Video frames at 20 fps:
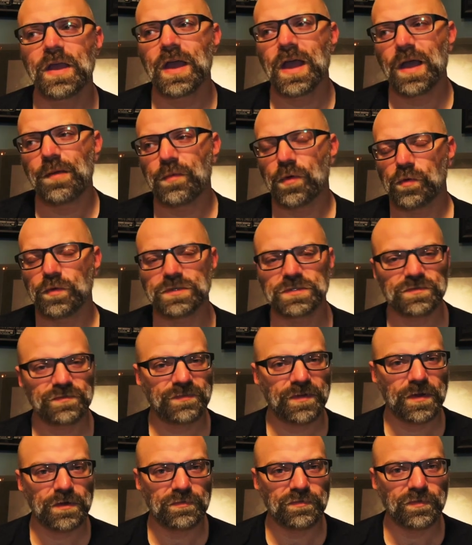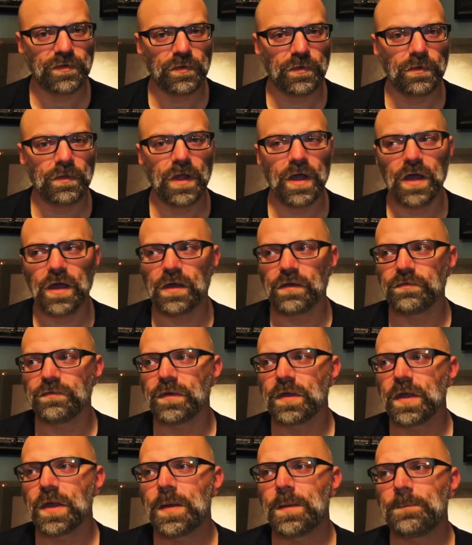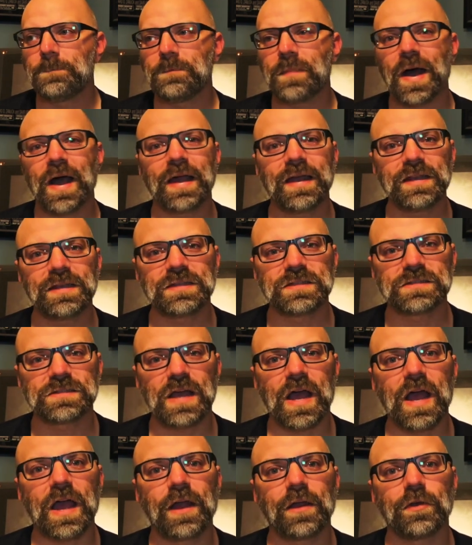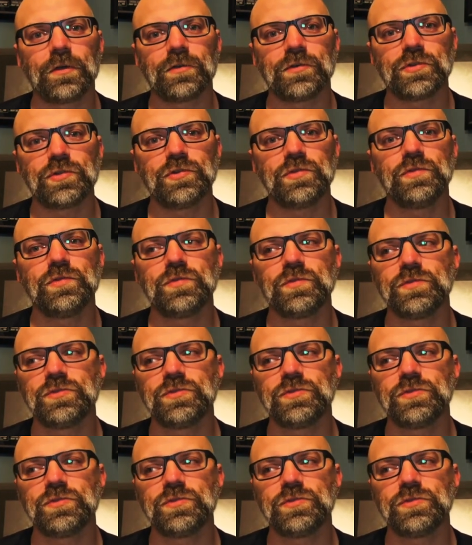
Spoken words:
I'm always fearful of my desire to